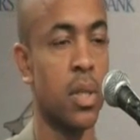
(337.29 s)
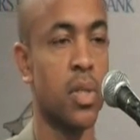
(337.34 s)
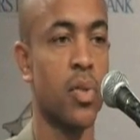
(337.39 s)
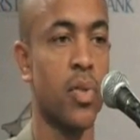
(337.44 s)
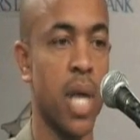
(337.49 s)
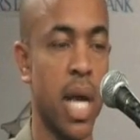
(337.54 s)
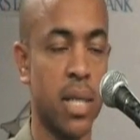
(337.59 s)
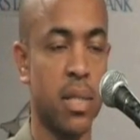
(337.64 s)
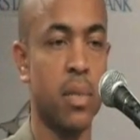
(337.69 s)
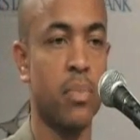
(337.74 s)

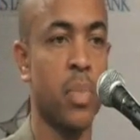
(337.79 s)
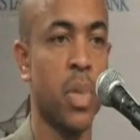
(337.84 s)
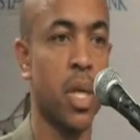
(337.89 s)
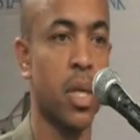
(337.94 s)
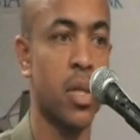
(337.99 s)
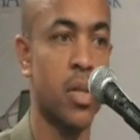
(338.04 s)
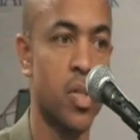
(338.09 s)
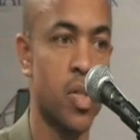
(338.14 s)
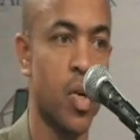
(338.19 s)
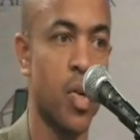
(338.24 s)
So that's a
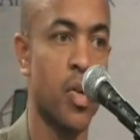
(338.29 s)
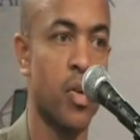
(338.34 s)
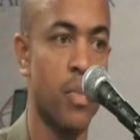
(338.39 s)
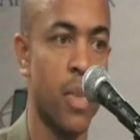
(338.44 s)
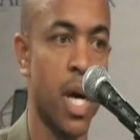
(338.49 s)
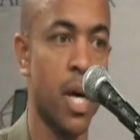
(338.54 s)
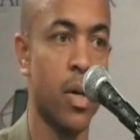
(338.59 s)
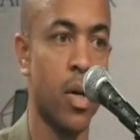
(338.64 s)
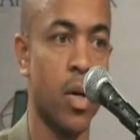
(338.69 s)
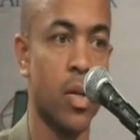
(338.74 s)
big concern
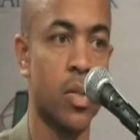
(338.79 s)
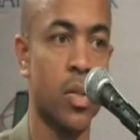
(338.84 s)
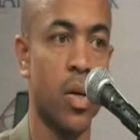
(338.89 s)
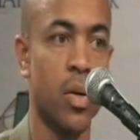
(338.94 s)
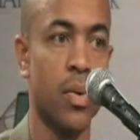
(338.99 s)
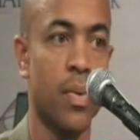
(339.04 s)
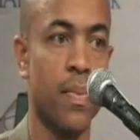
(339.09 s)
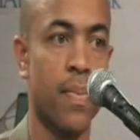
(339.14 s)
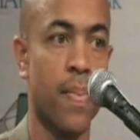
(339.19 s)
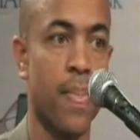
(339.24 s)
of mine
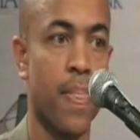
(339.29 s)
also.